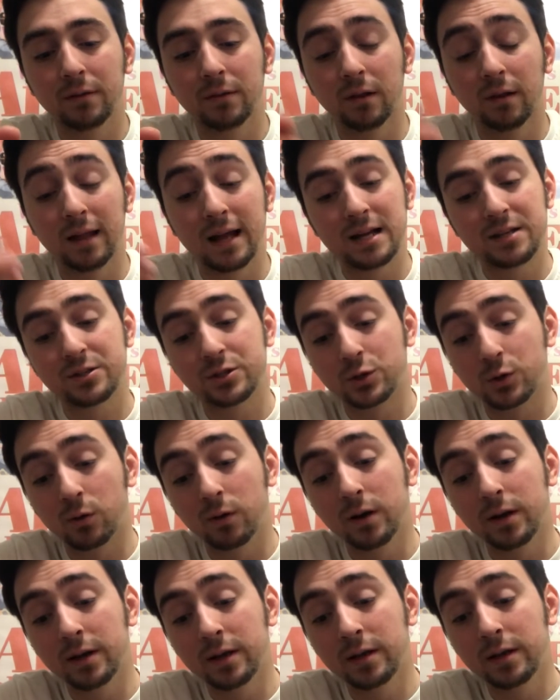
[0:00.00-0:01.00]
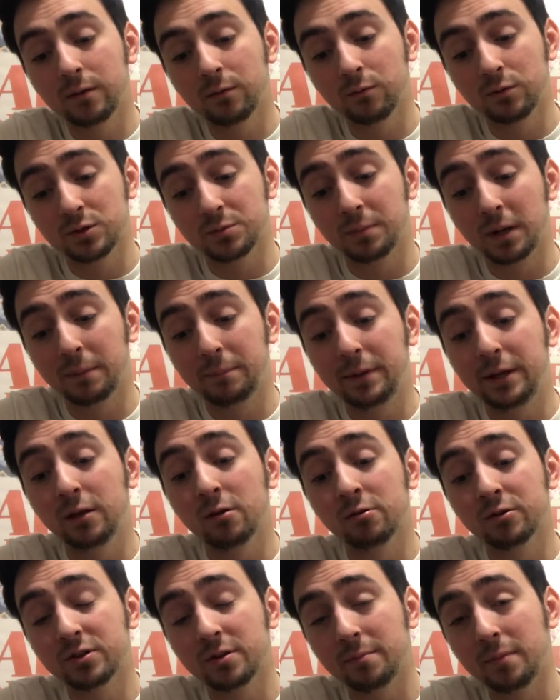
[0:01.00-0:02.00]
the last story was by
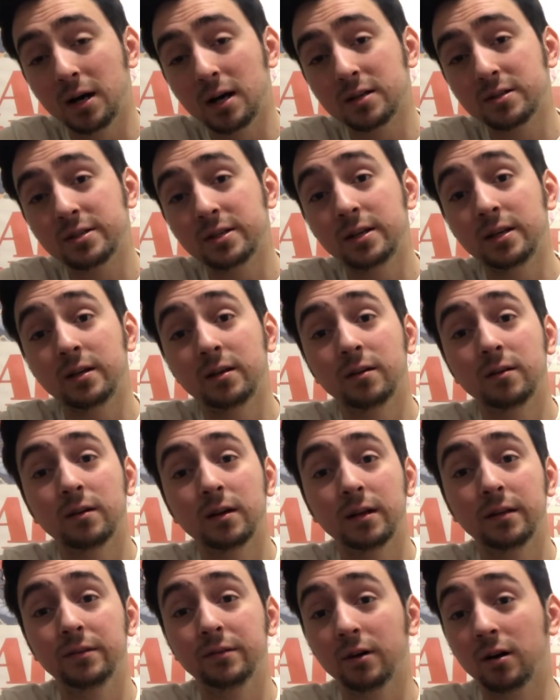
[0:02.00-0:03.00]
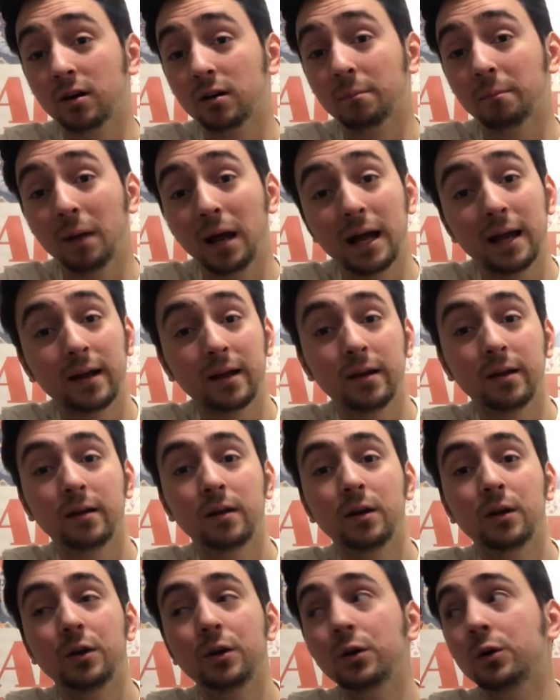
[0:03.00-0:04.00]
Peter Tomasi and Doug Mank,
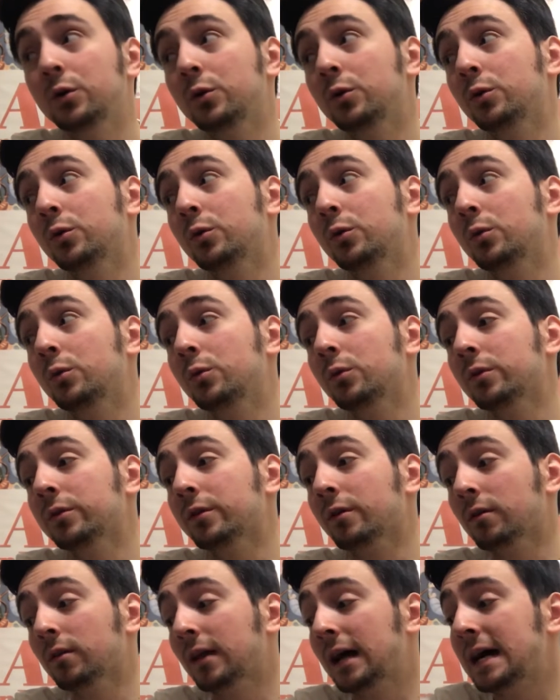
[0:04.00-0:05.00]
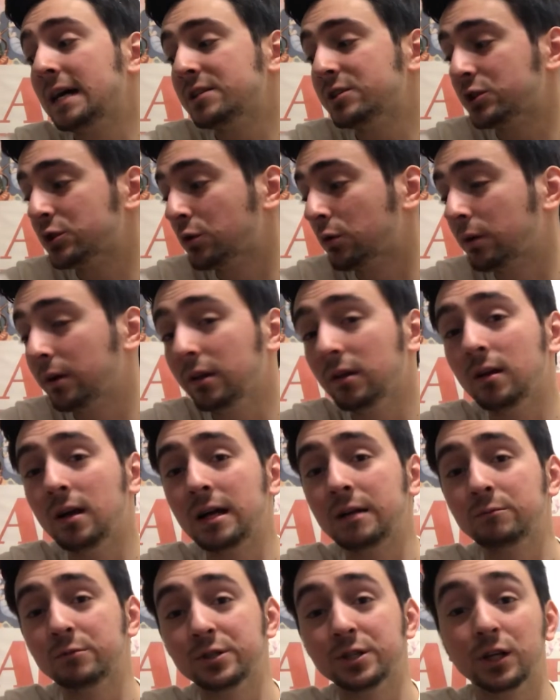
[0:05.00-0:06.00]
who their last
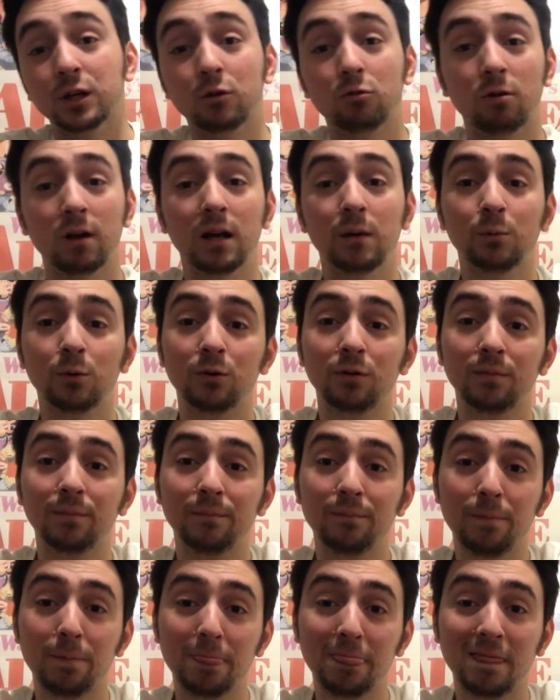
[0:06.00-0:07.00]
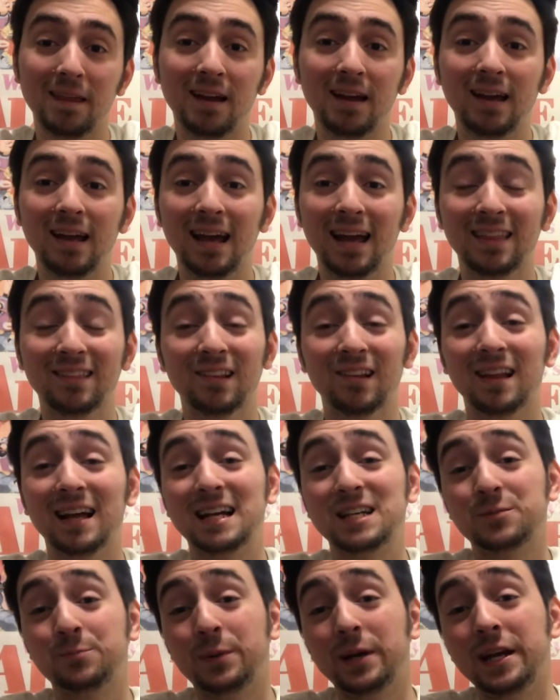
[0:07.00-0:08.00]
storyline was incredible. And the
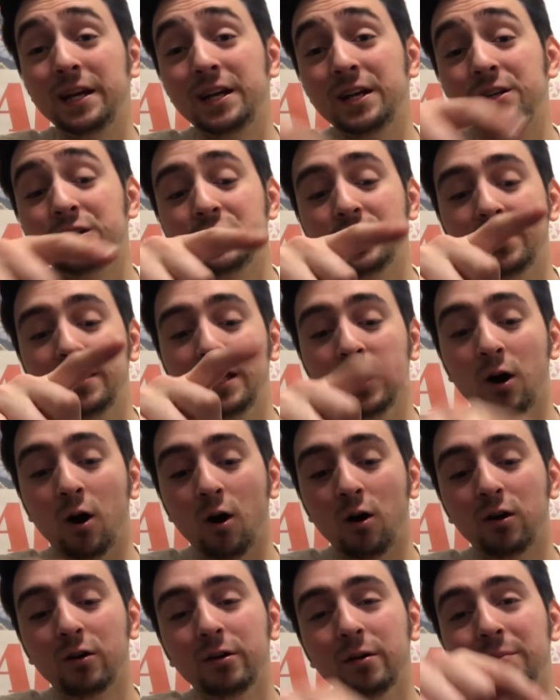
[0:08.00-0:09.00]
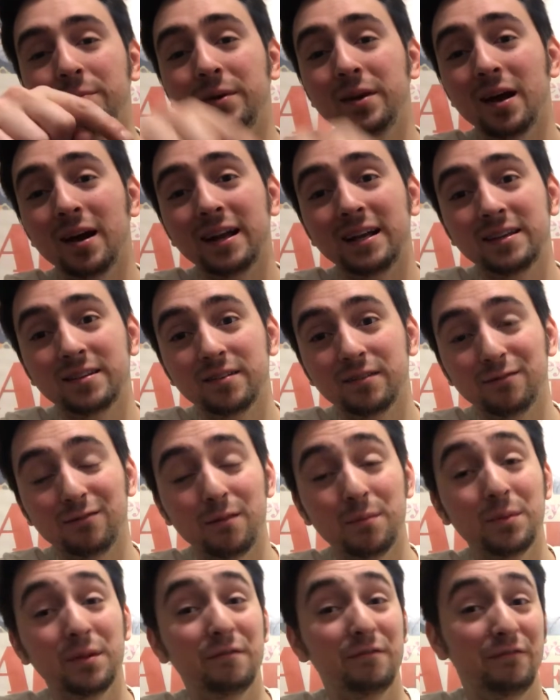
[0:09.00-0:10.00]
last page, the Arkham Knight
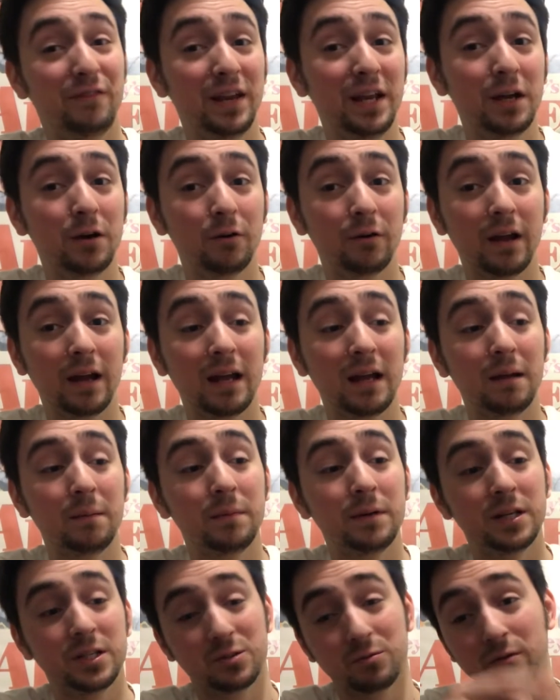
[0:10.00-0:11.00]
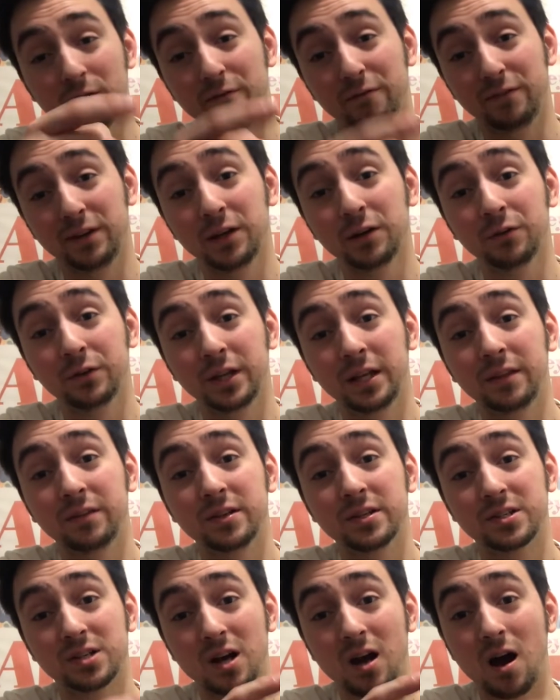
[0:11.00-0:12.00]
from the video game is revealed in
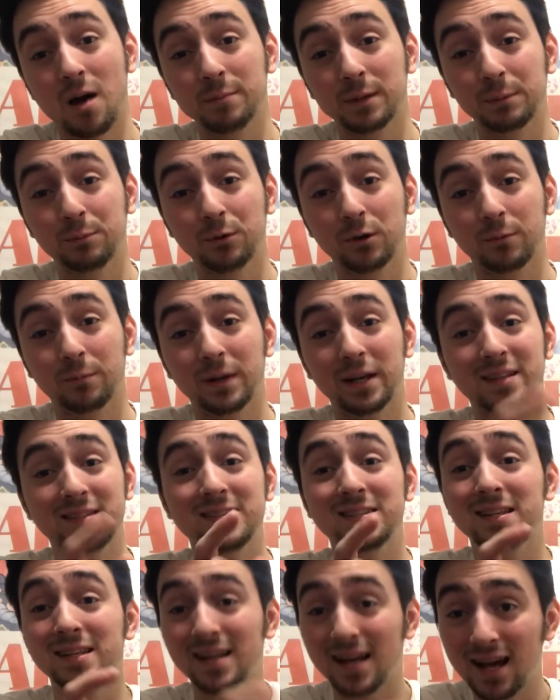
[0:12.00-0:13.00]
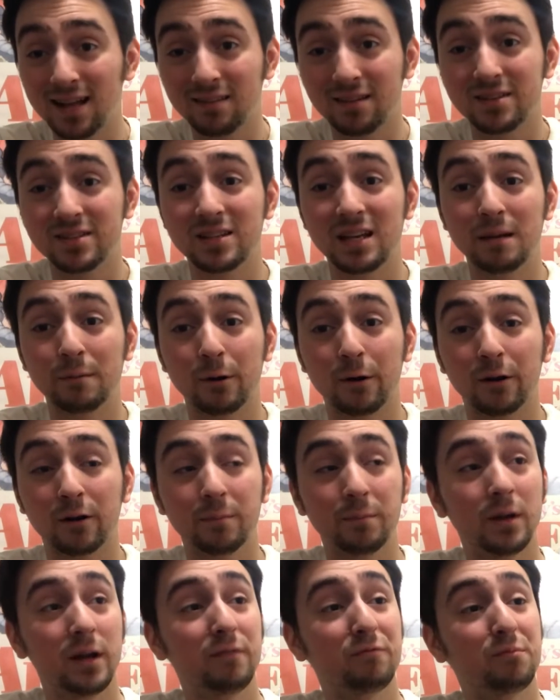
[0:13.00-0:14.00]
this comic book, but it's not the same
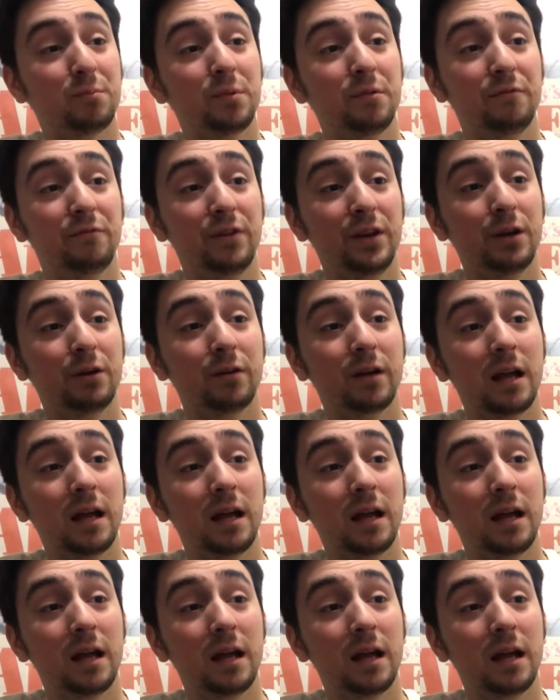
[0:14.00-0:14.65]
Arkham Knight from the video